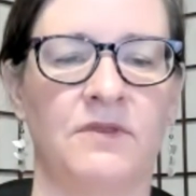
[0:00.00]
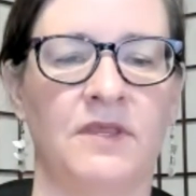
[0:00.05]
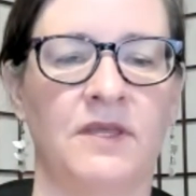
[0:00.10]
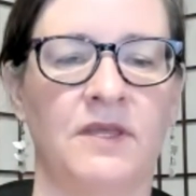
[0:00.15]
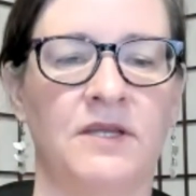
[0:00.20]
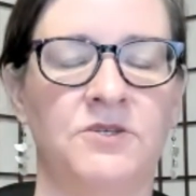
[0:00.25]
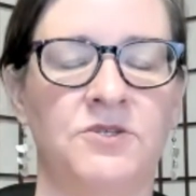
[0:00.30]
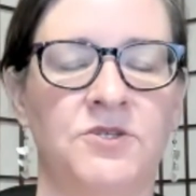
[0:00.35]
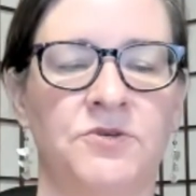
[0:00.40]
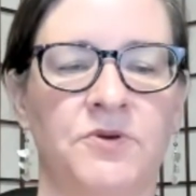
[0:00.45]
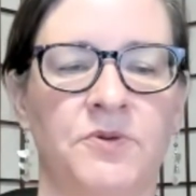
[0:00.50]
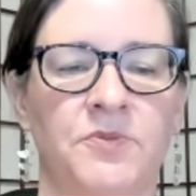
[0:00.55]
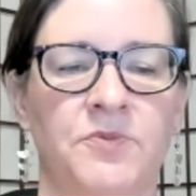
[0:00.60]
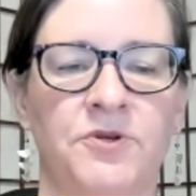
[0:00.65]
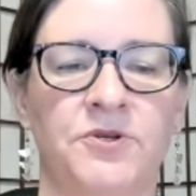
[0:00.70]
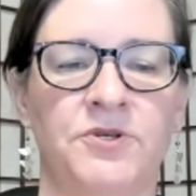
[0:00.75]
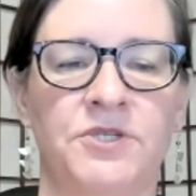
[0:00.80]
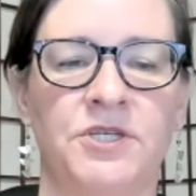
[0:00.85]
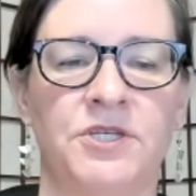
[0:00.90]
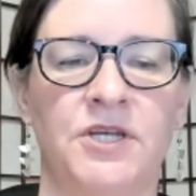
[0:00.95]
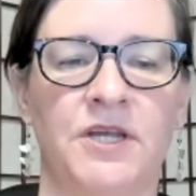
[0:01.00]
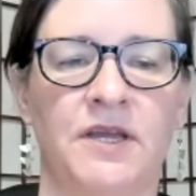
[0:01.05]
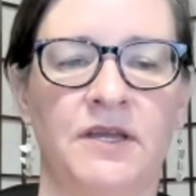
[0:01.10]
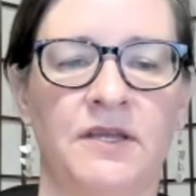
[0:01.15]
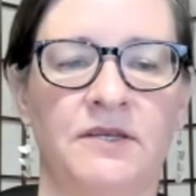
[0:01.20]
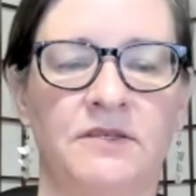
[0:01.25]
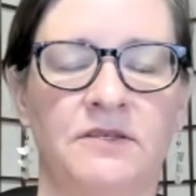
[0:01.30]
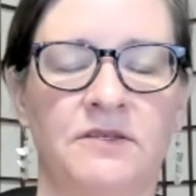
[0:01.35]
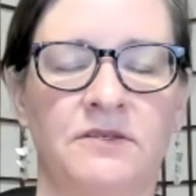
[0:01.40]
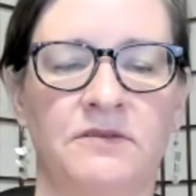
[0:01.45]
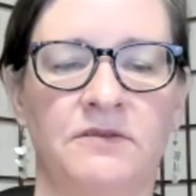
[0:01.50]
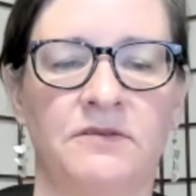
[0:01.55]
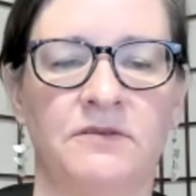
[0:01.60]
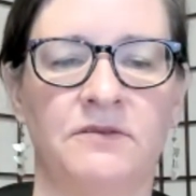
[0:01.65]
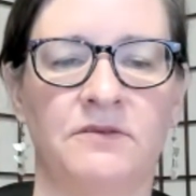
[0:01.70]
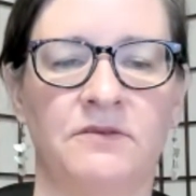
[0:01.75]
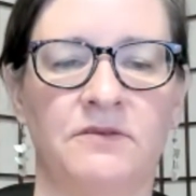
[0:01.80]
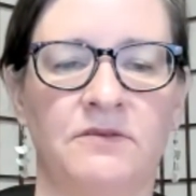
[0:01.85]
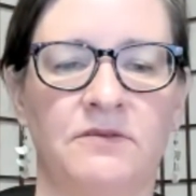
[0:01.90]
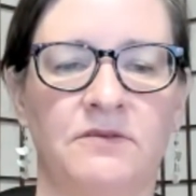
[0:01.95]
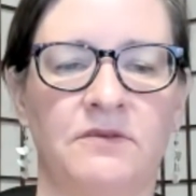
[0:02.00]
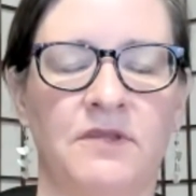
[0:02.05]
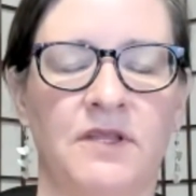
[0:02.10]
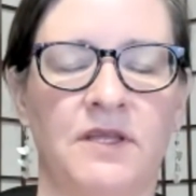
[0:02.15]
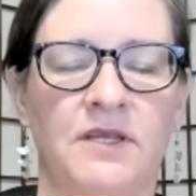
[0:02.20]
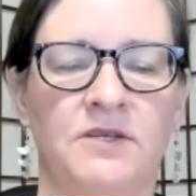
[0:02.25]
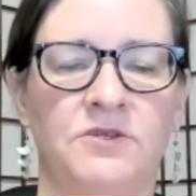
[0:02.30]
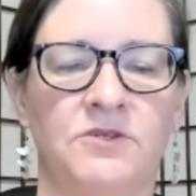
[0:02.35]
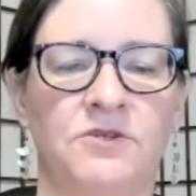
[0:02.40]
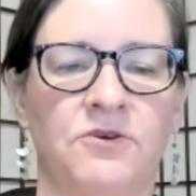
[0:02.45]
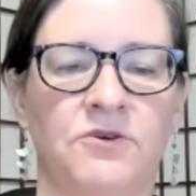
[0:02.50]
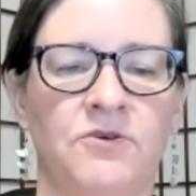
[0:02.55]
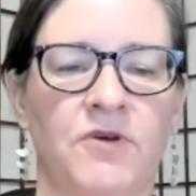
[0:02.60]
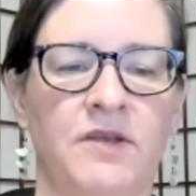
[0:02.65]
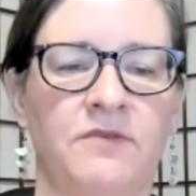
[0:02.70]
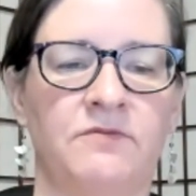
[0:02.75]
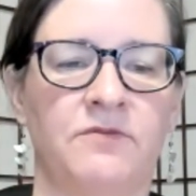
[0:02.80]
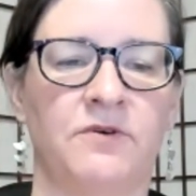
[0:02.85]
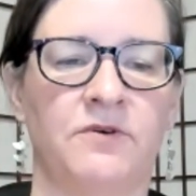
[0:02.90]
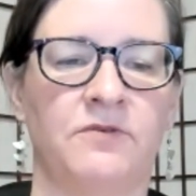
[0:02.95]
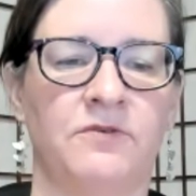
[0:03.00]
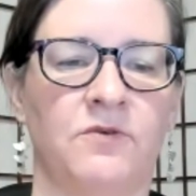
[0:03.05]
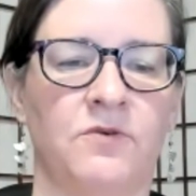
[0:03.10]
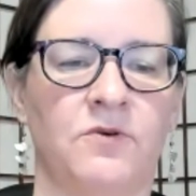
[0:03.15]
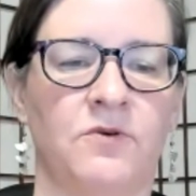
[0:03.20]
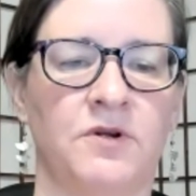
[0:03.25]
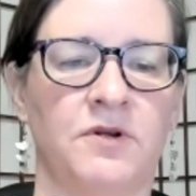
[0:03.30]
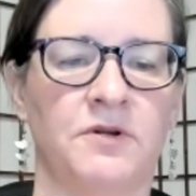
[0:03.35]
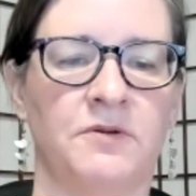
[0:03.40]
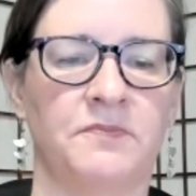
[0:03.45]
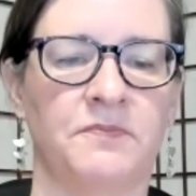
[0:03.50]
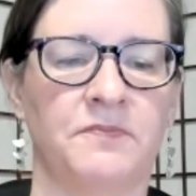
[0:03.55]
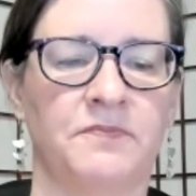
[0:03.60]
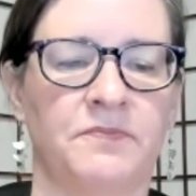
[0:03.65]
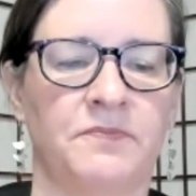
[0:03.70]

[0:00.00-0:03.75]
Things you appreciate, things you're grateful for.